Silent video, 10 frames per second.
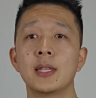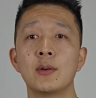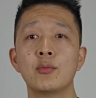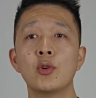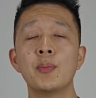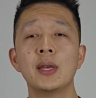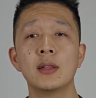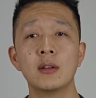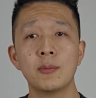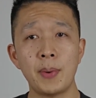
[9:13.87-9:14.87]
There will be a
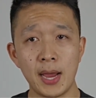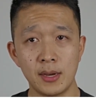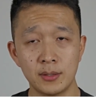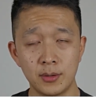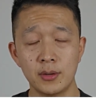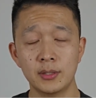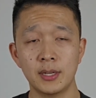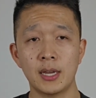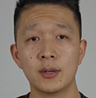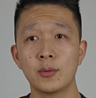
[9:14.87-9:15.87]
little pain
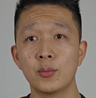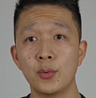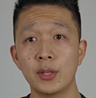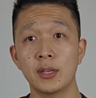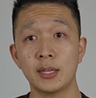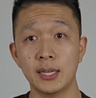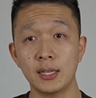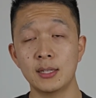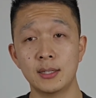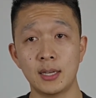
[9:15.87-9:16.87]
associated with
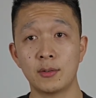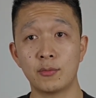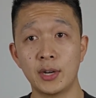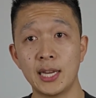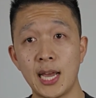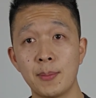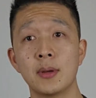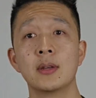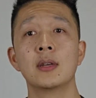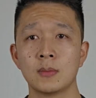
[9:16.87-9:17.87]
Achilles tendon rehab,
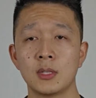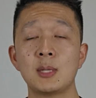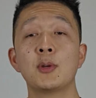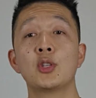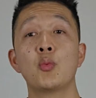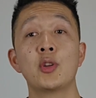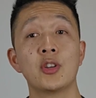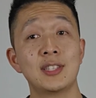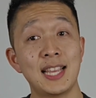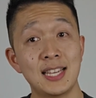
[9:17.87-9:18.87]
just because you
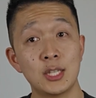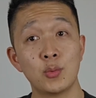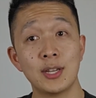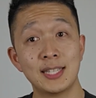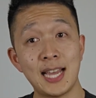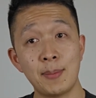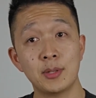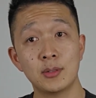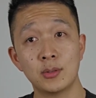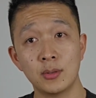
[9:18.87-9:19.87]
want your tendon to
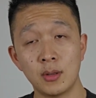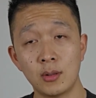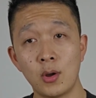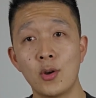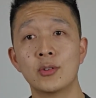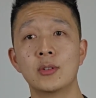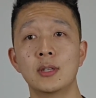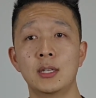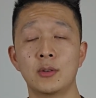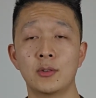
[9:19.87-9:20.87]
adapt to the load
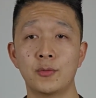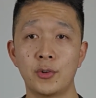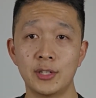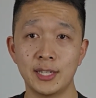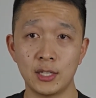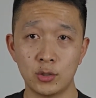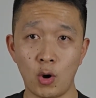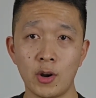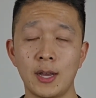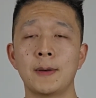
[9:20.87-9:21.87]
in order for it to get
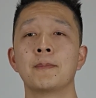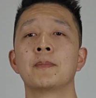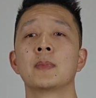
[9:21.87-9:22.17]
stronger